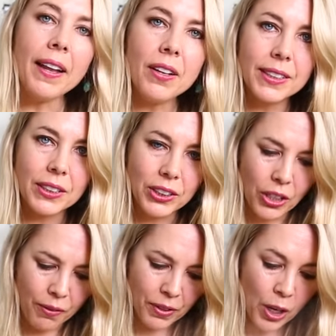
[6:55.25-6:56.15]
onions are
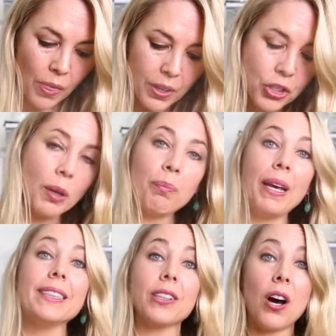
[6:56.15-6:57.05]
soft. The
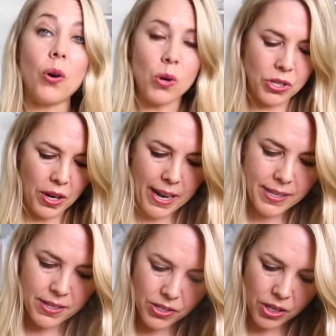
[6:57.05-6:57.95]
chickpeas are also
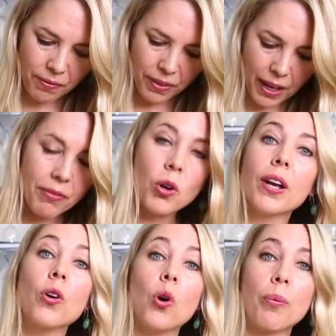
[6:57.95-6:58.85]
nice and soft. They've
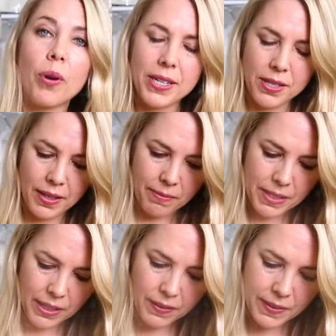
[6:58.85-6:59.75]
incorporated
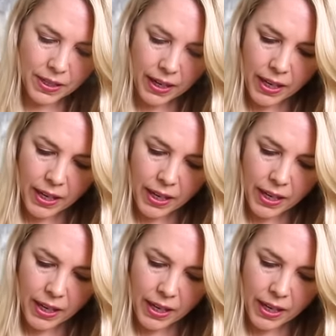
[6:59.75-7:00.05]
themselves